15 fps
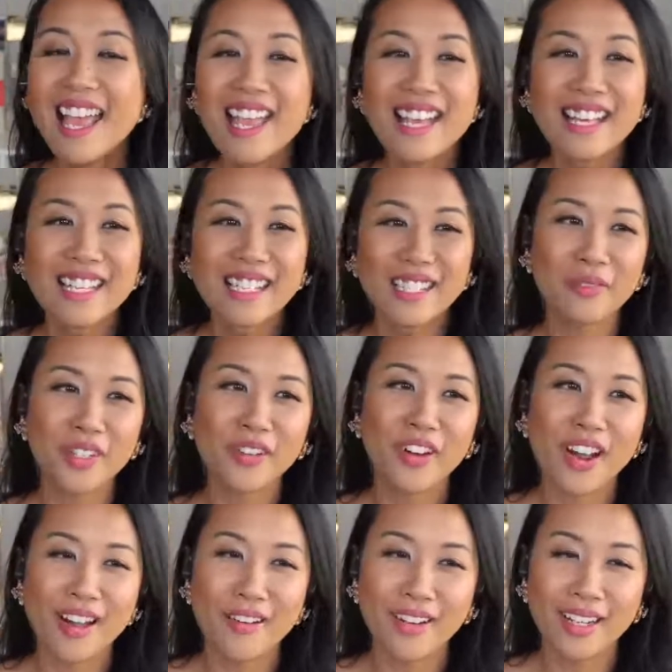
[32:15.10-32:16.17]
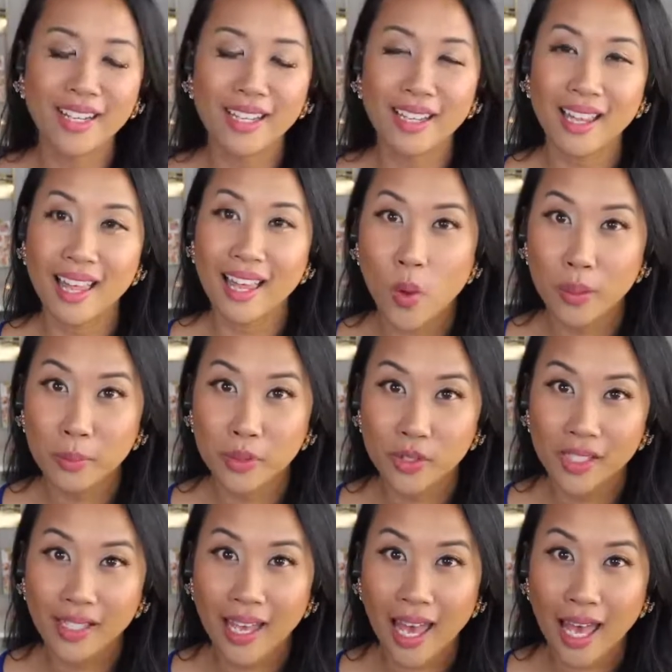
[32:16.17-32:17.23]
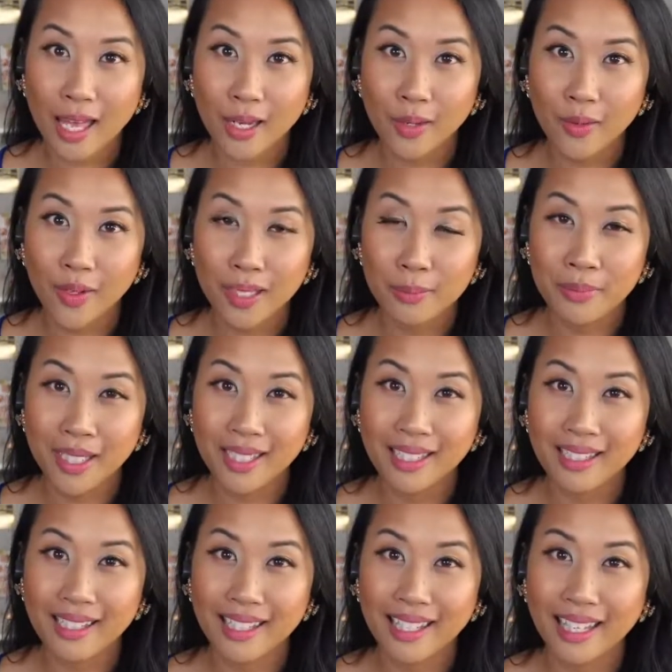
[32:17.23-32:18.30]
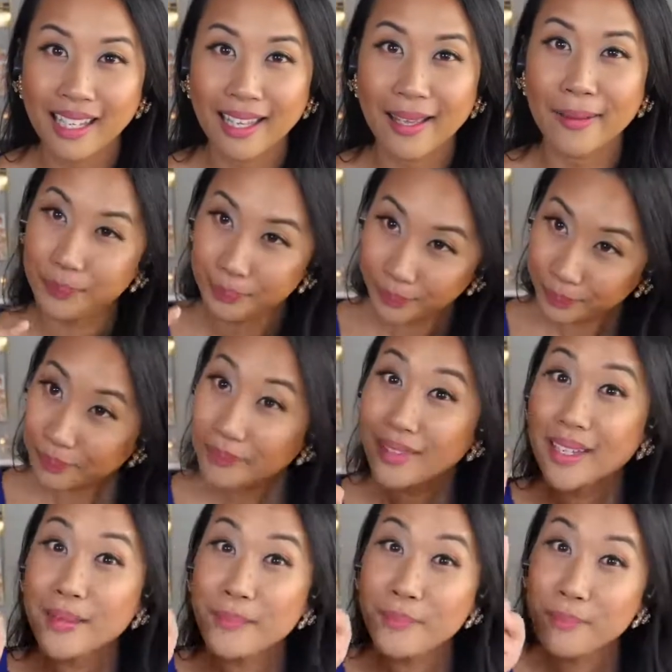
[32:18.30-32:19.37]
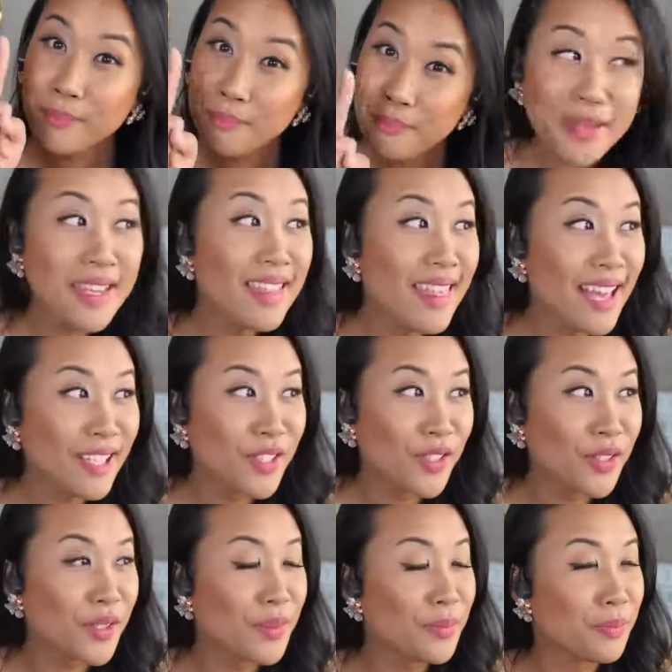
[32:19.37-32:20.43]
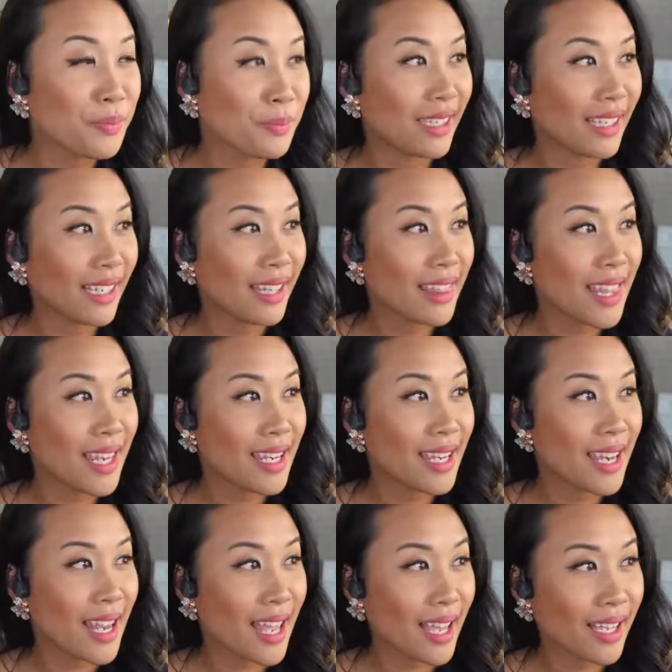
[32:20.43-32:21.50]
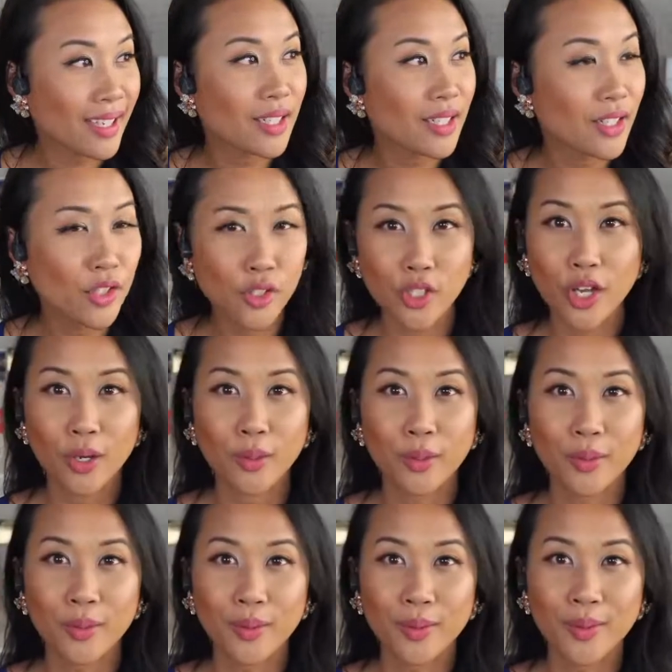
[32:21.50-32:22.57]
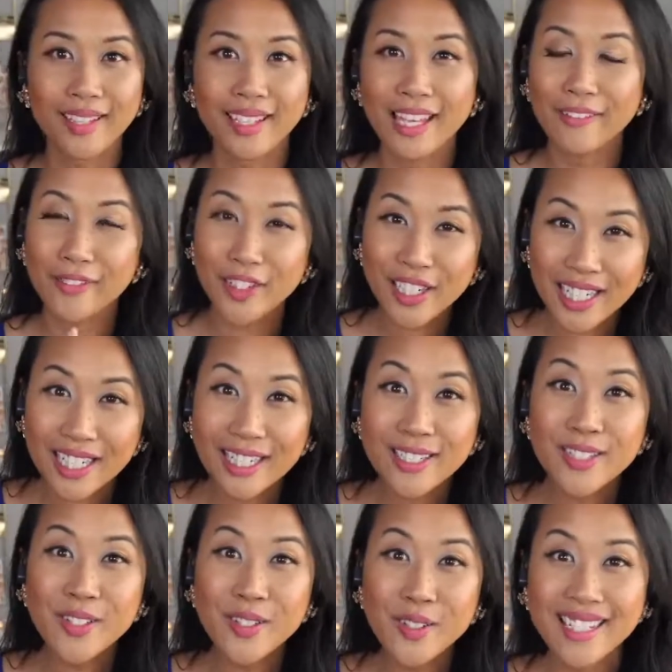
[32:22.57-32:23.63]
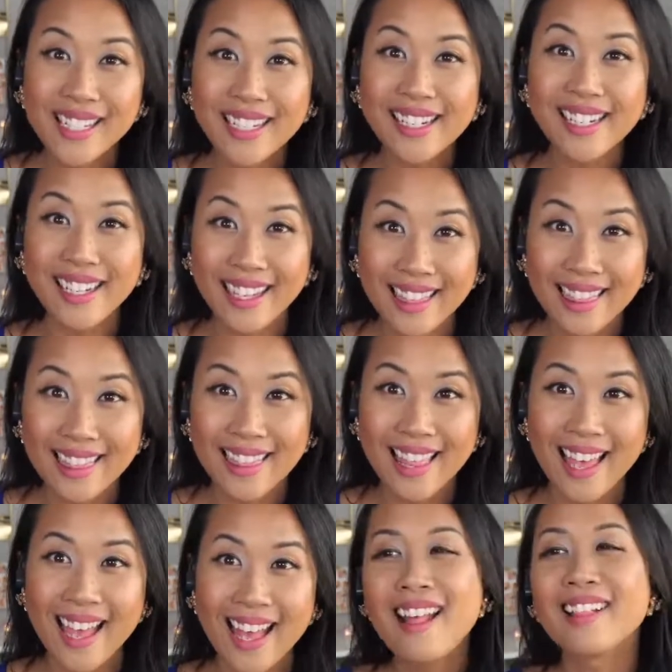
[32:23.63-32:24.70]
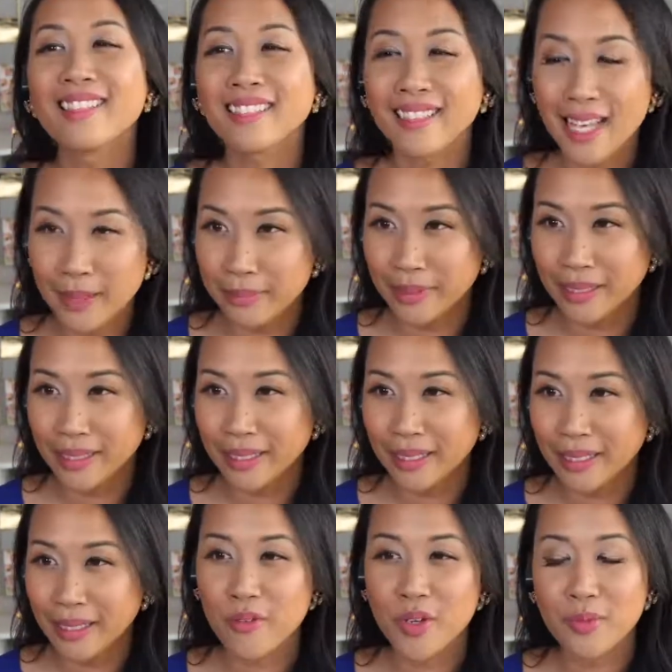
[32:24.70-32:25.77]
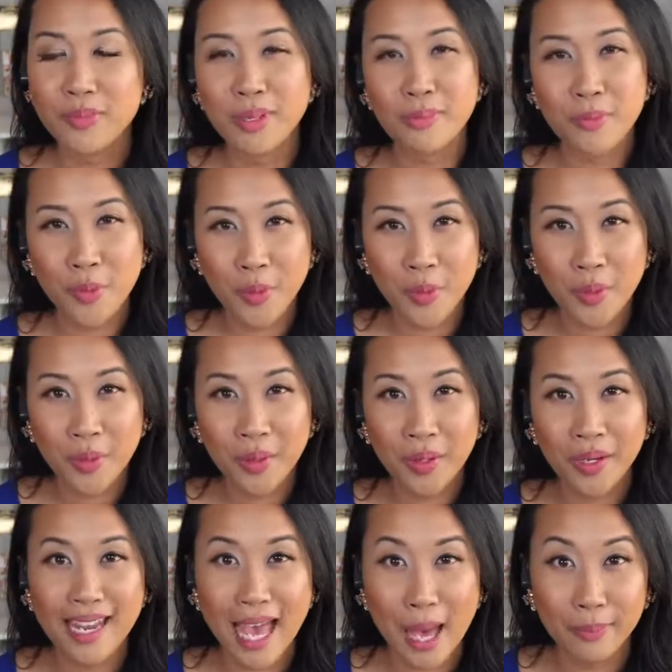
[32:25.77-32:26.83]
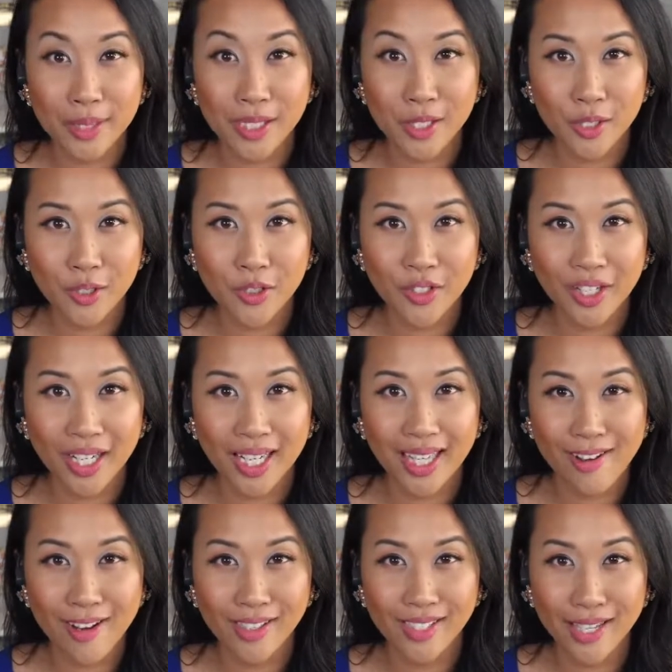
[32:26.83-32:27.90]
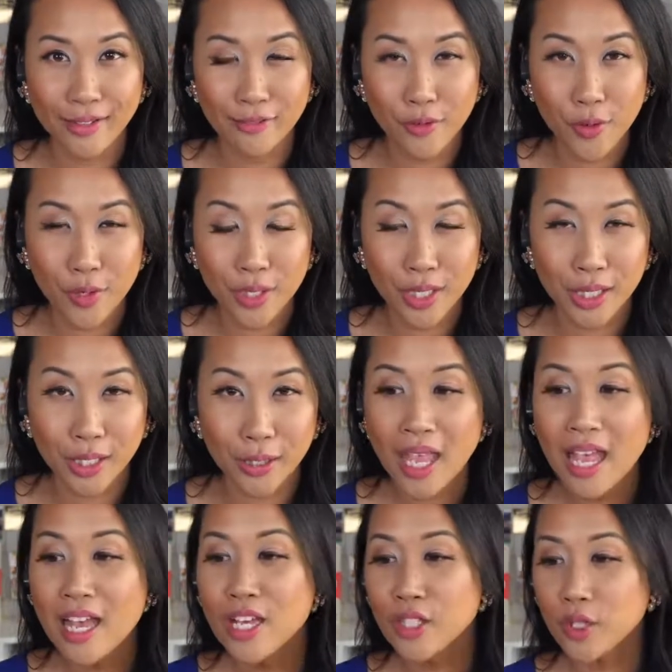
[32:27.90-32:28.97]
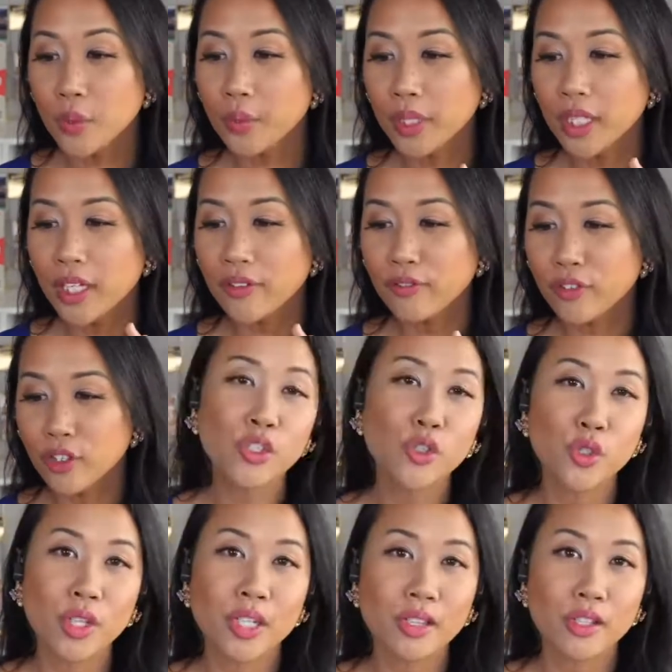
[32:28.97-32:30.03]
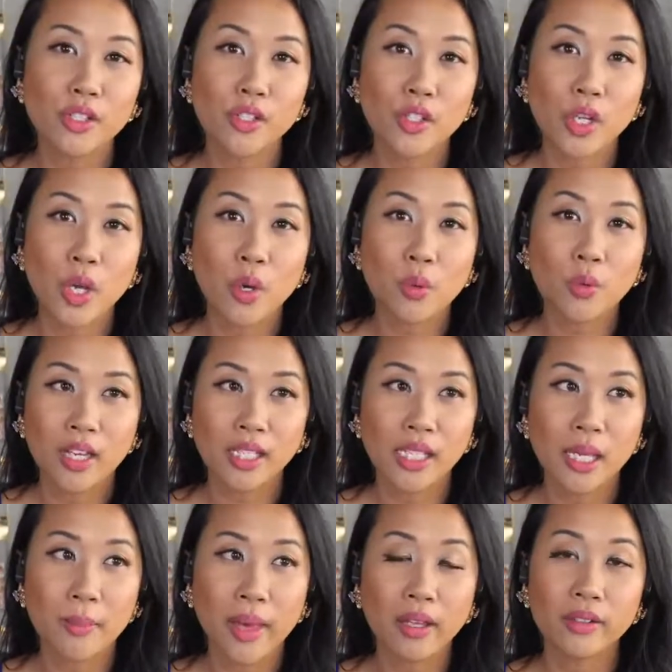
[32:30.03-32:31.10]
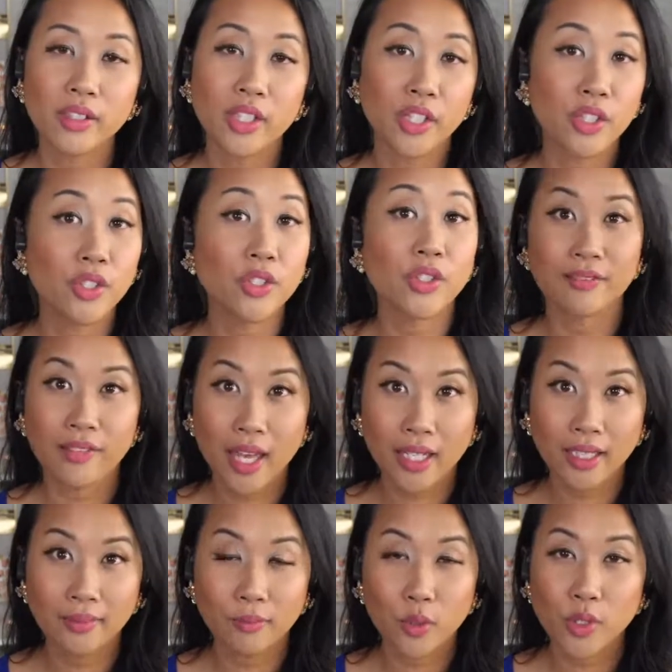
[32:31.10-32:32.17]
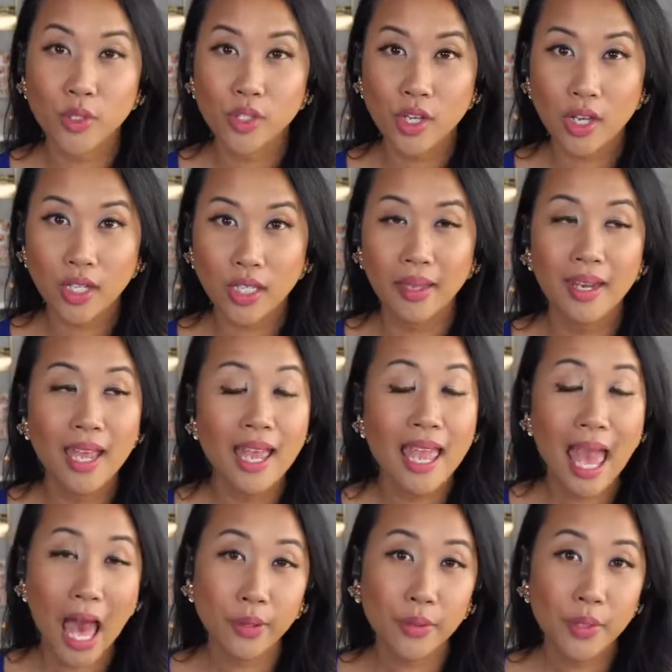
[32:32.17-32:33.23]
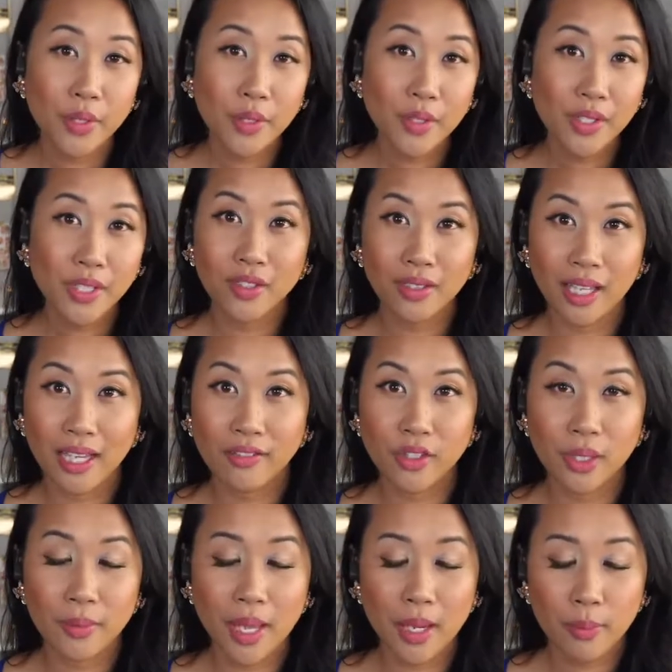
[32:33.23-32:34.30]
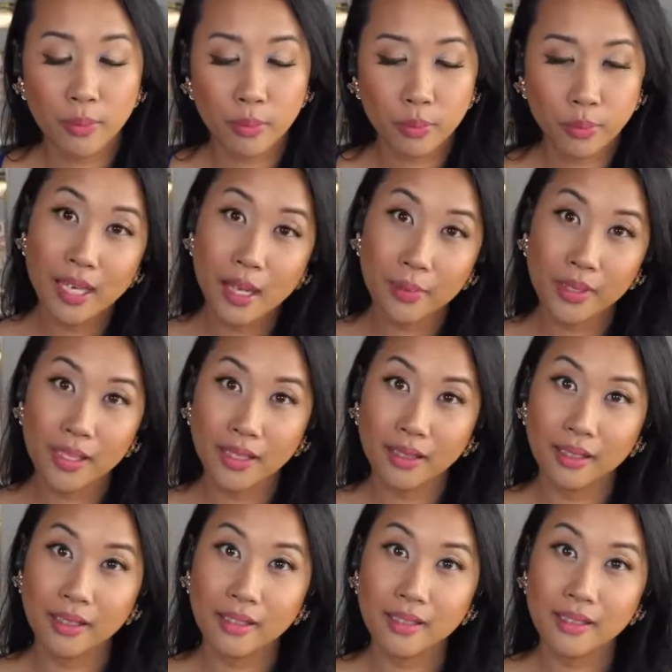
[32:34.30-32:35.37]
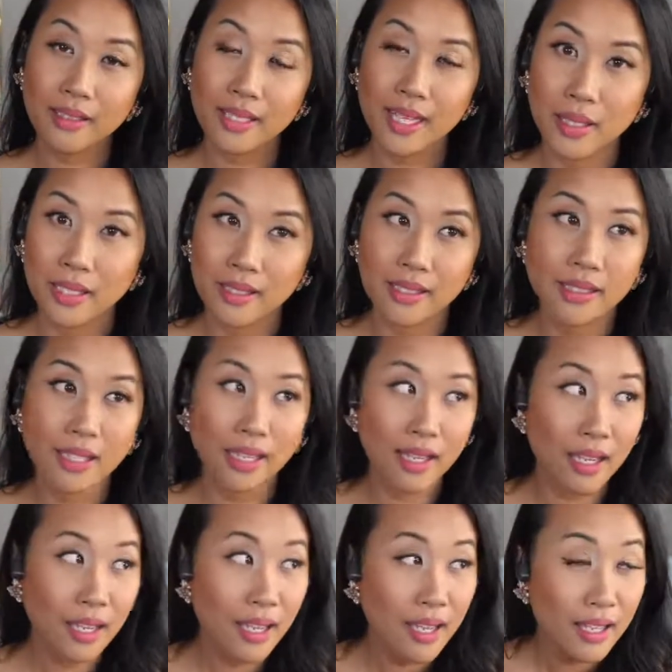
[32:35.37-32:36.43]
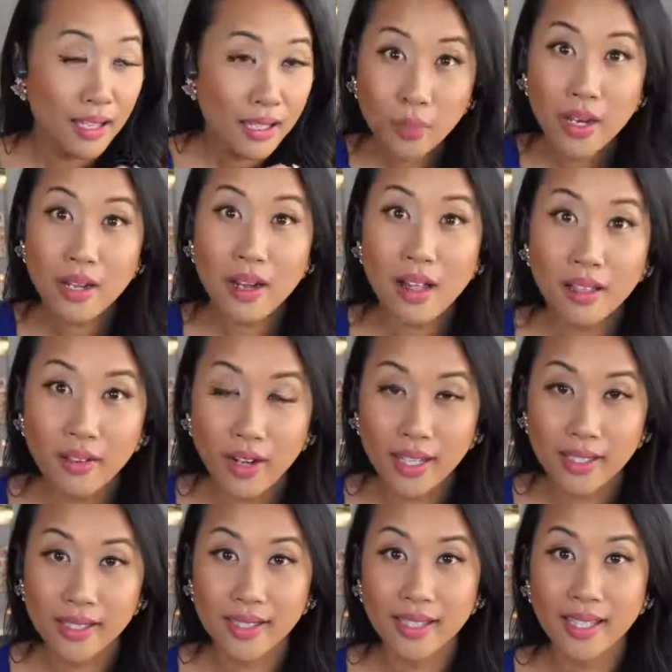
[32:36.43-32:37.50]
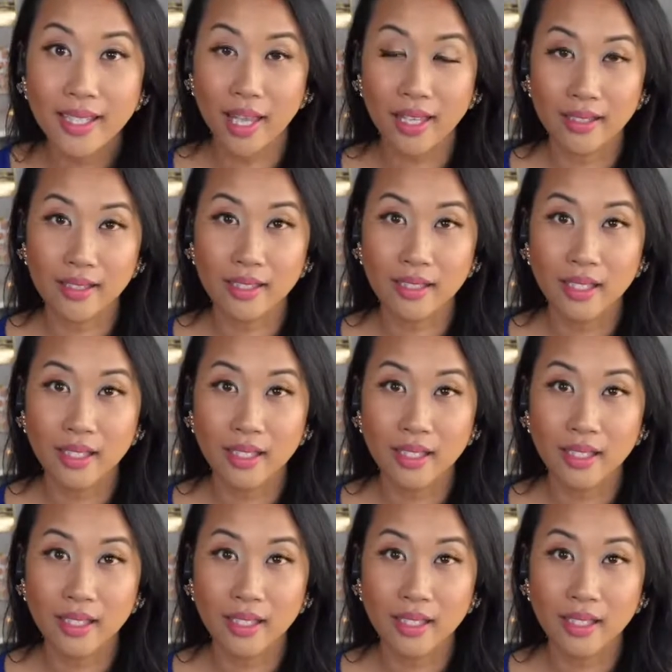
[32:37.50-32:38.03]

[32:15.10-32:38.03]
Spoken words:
Some of you are already like, OMG, how do I create a media kit? Maybe that should be in the next show. If you're interested in that, let me know. I would be more than happy to create that content for you. So if you're just joining the show, we're talking about digital confetti. We're talking about how you could take your live stream and break it up into little tiny pieces and spread it all across the internet.